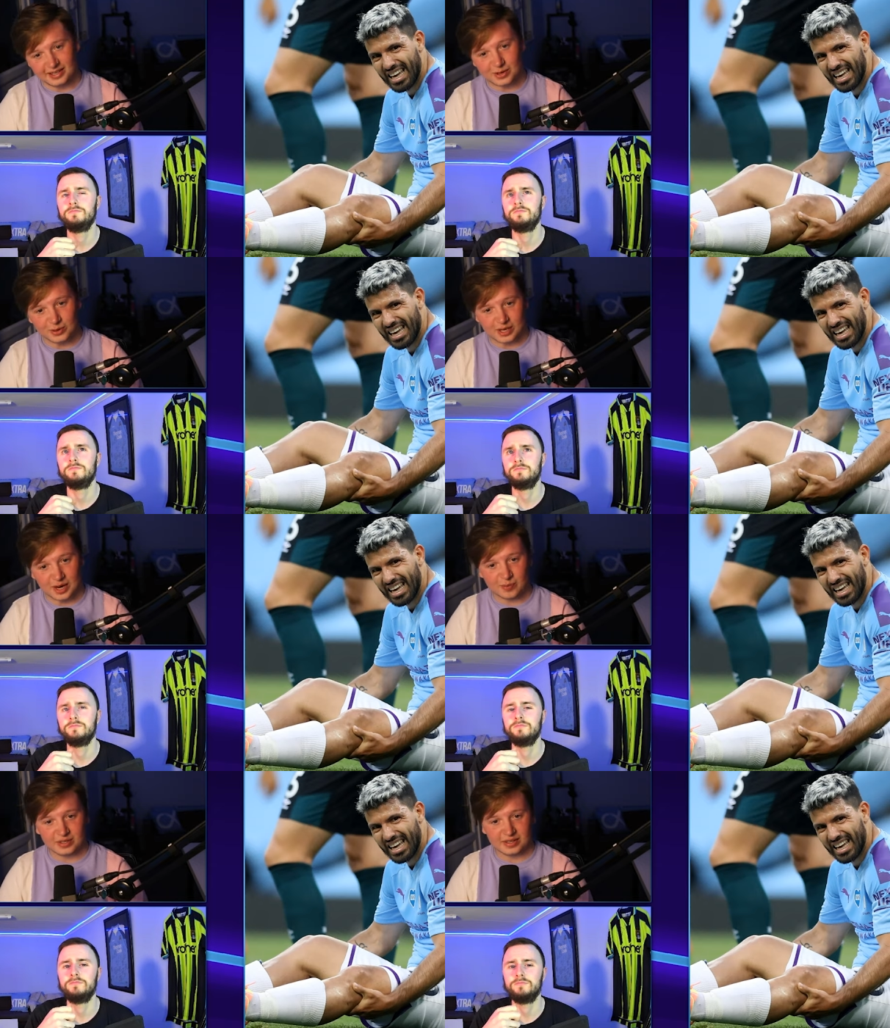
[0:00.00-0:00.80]
Speaker 1: this goes and
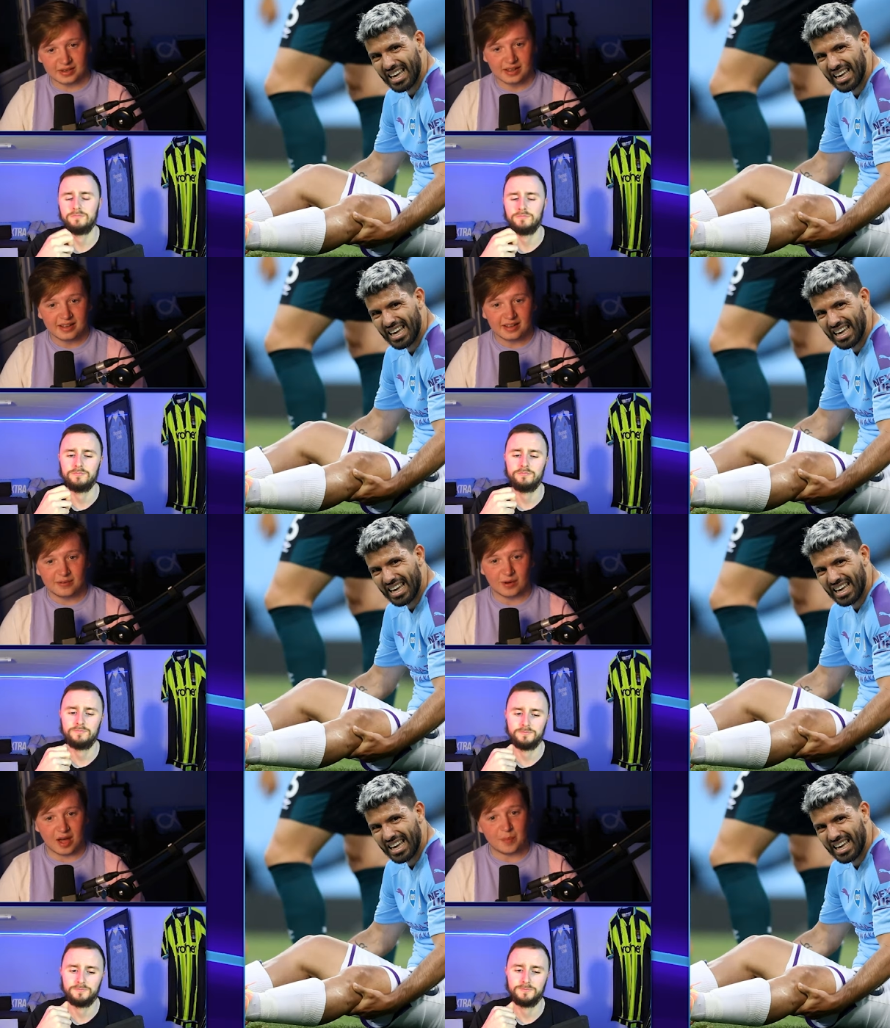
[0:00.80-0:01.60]
happens, and
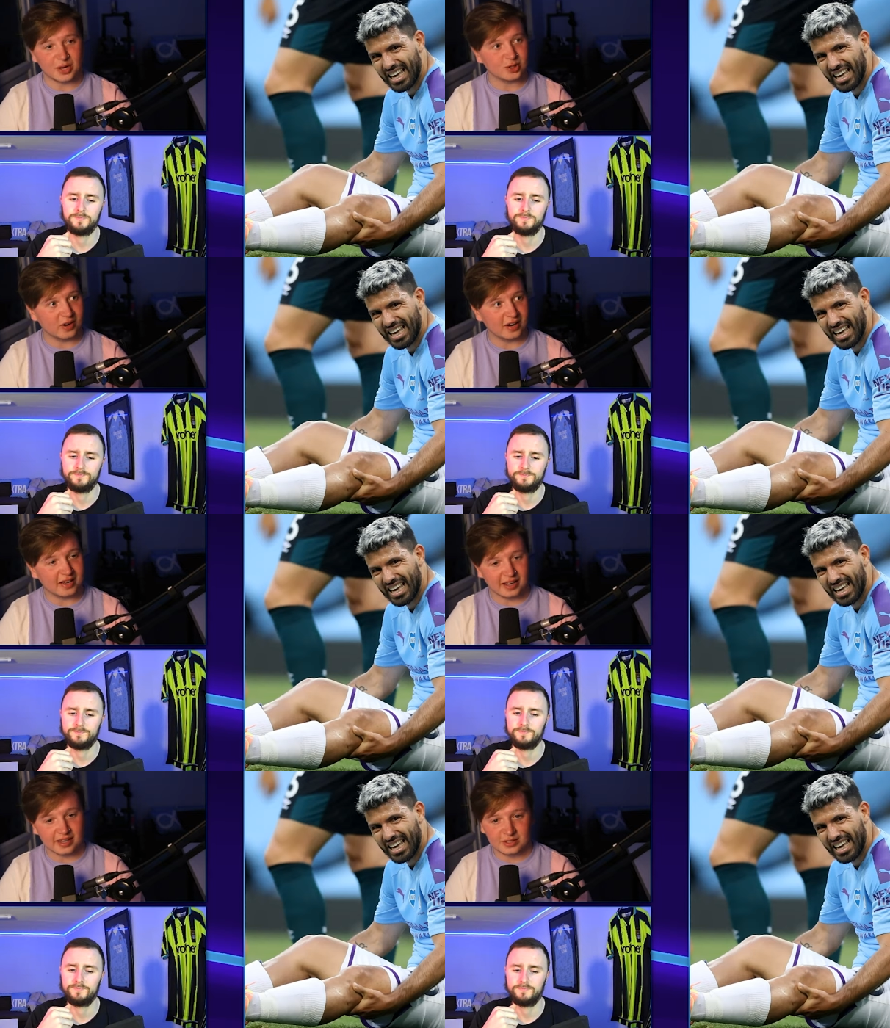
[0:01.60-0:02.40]
when our best
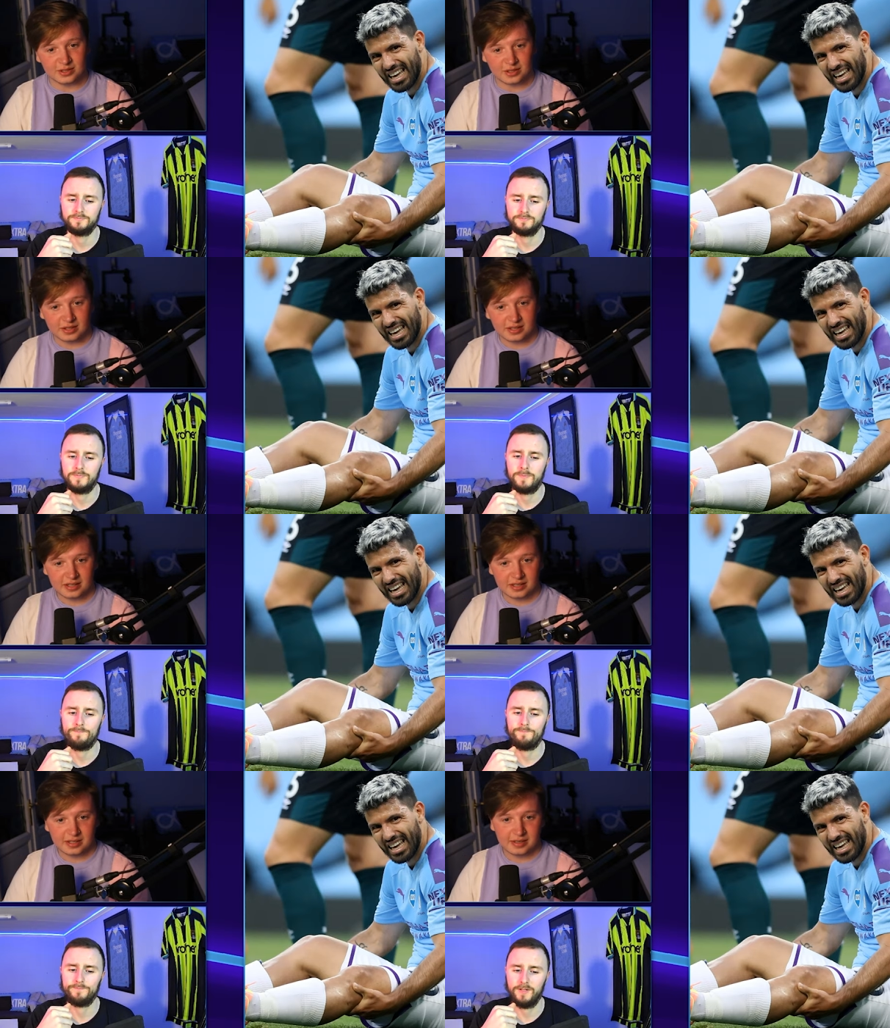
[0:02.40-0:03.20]
striker gets injured.
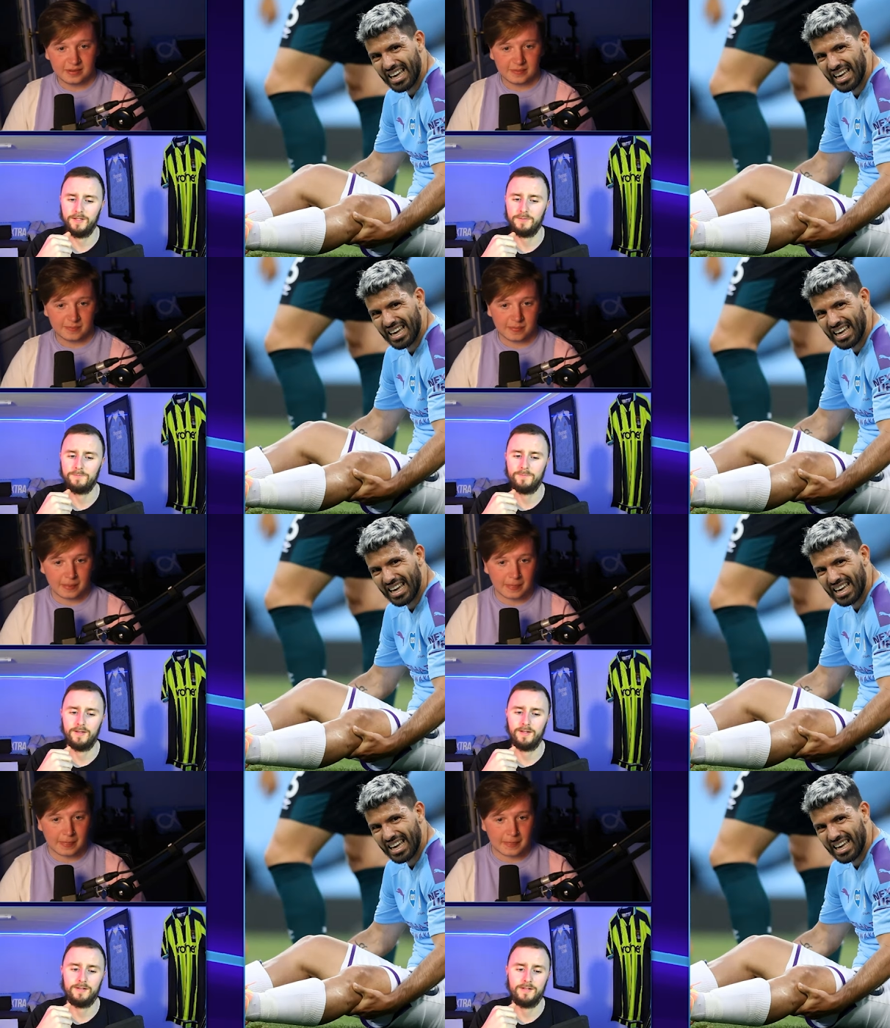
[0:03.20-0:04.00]
Speaker 2: Yeah,
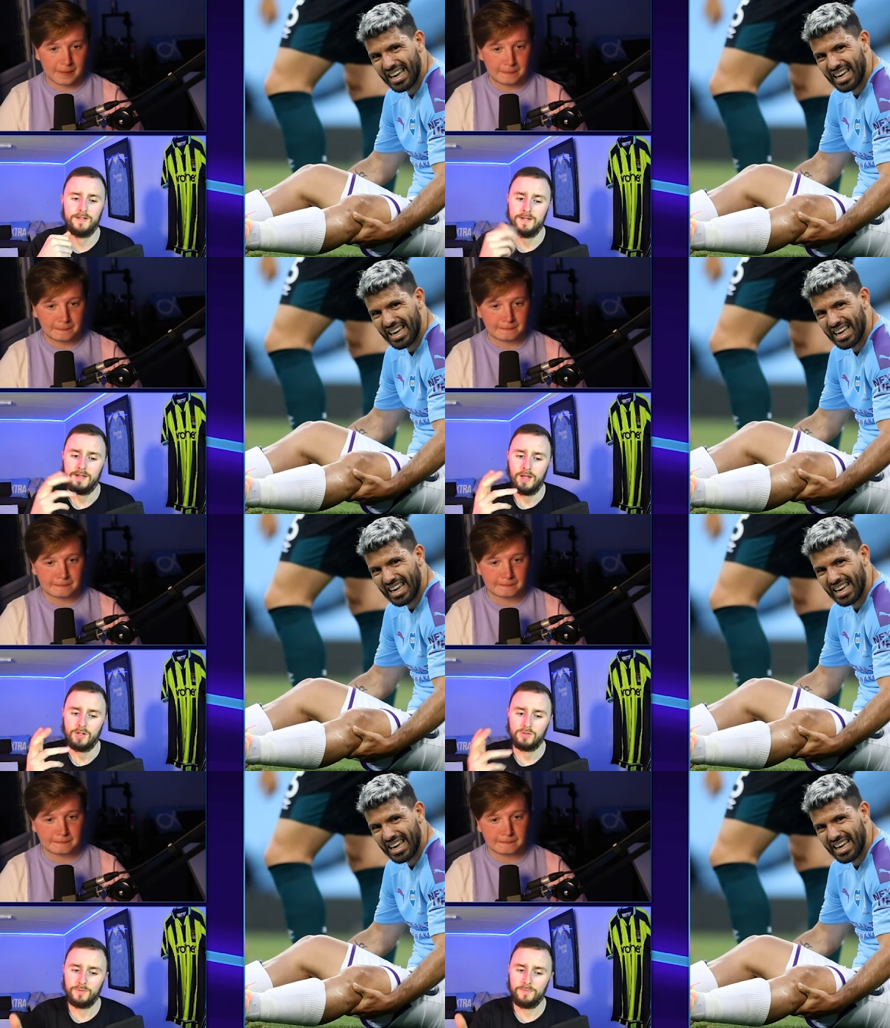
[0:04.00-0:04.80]
yeah.
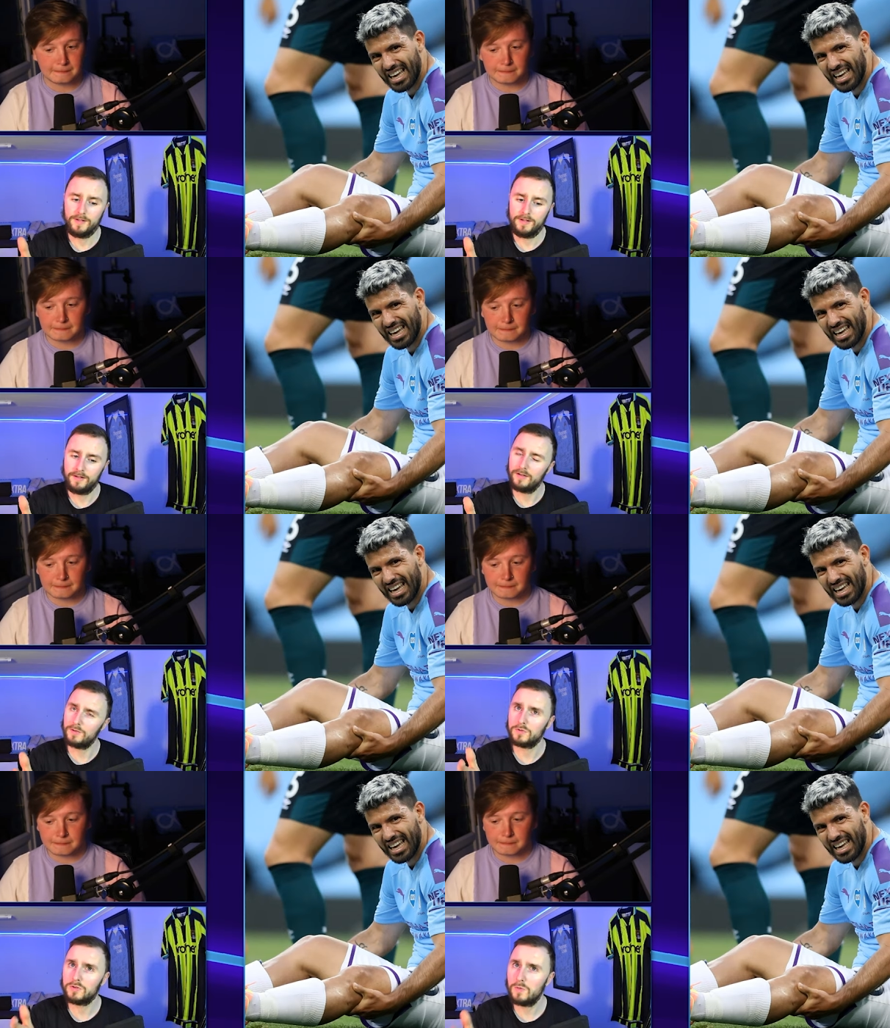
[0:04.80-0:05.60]
Something
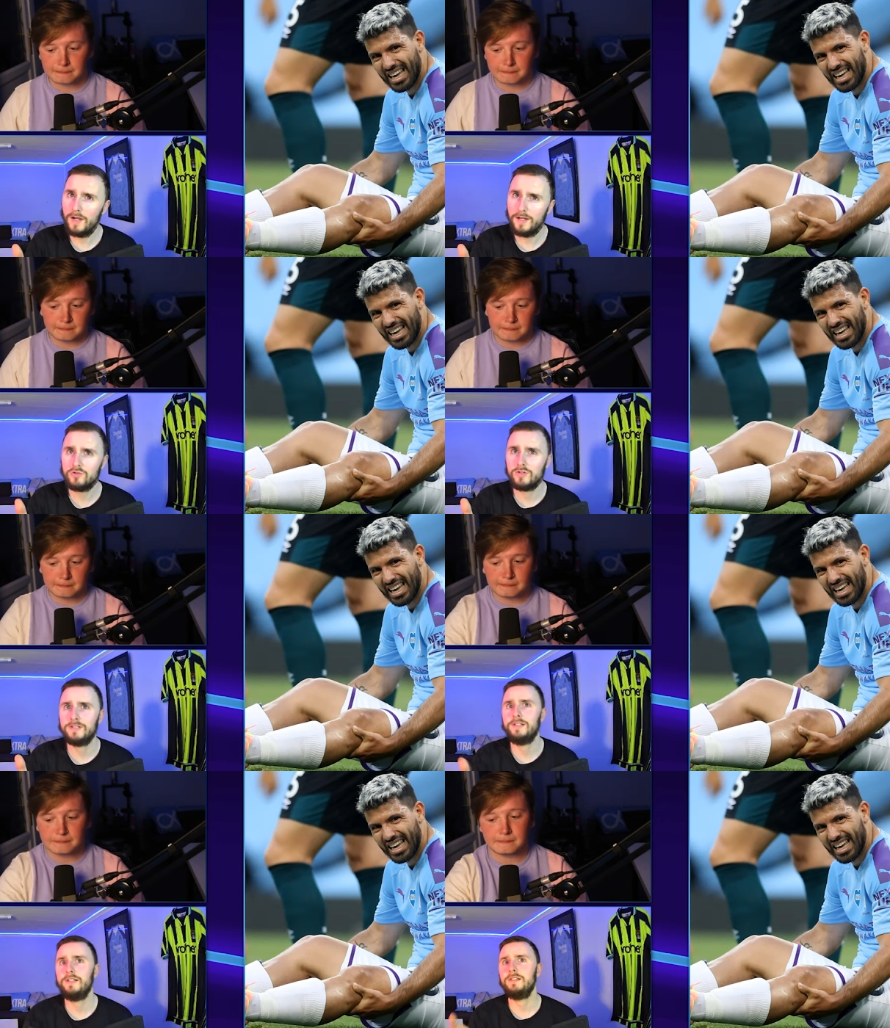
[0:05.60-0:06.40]
that was quite
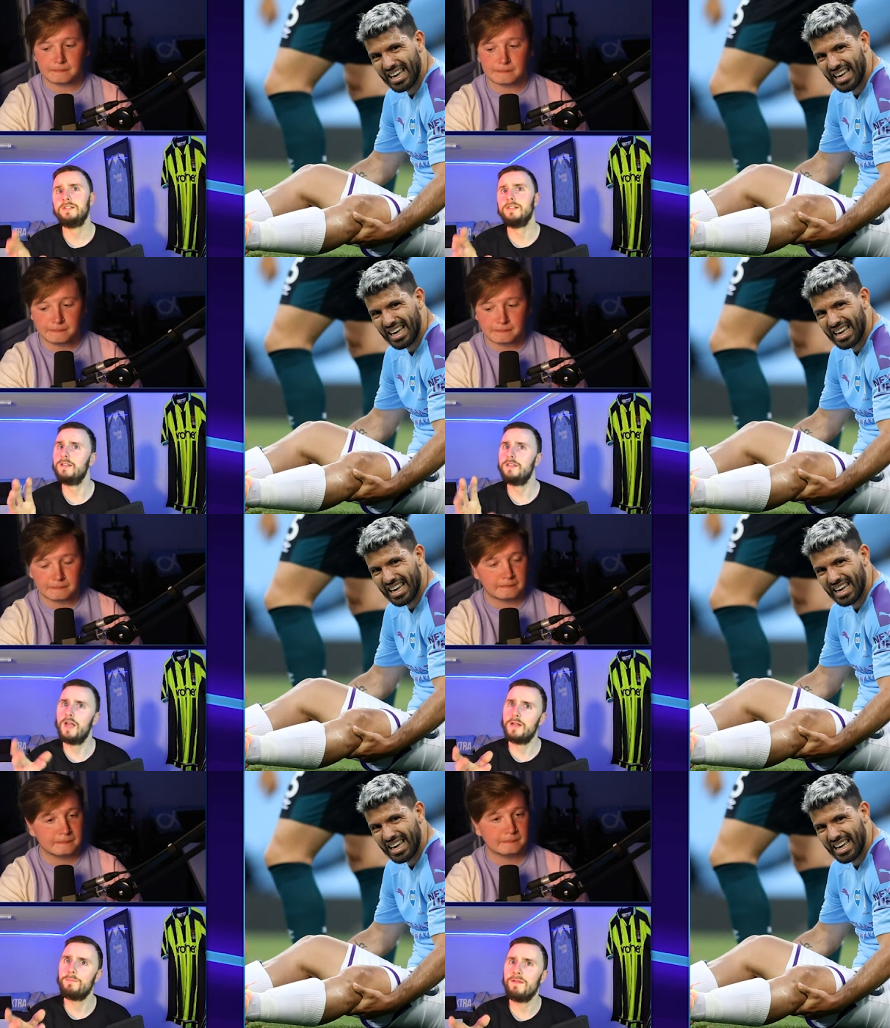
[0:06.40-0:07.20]
interesting, and it's
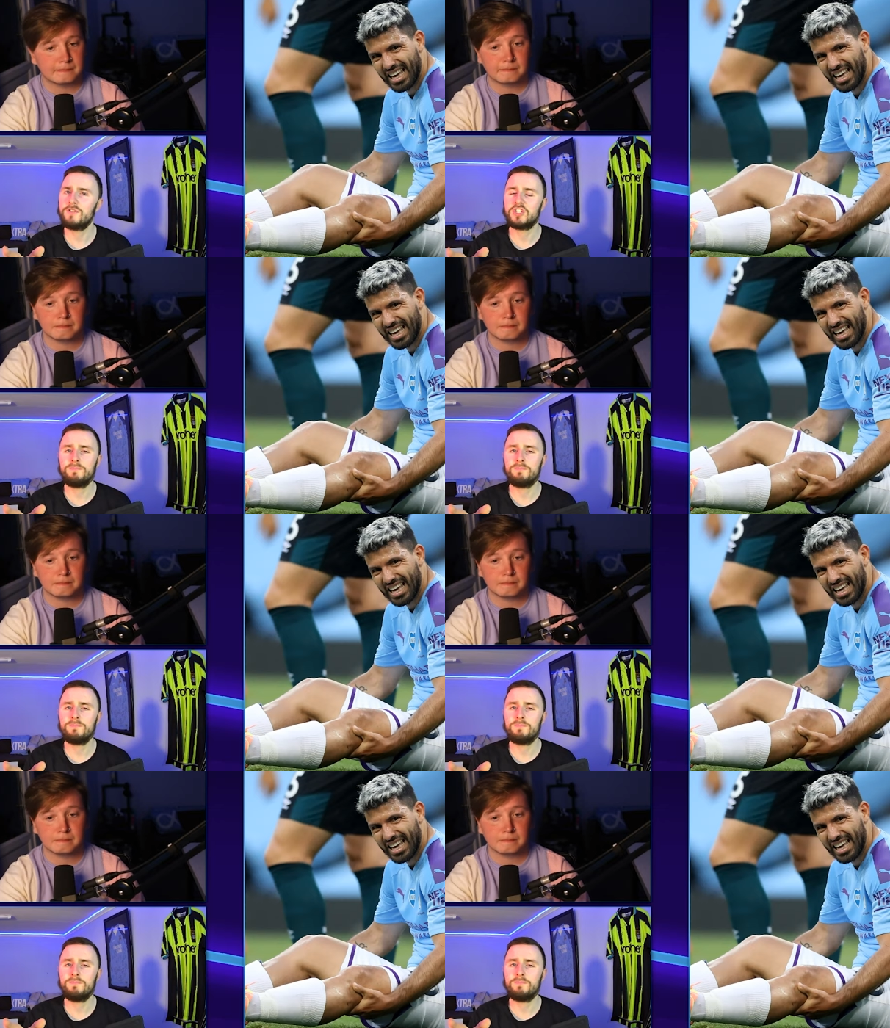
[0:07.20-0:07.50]
a bit of a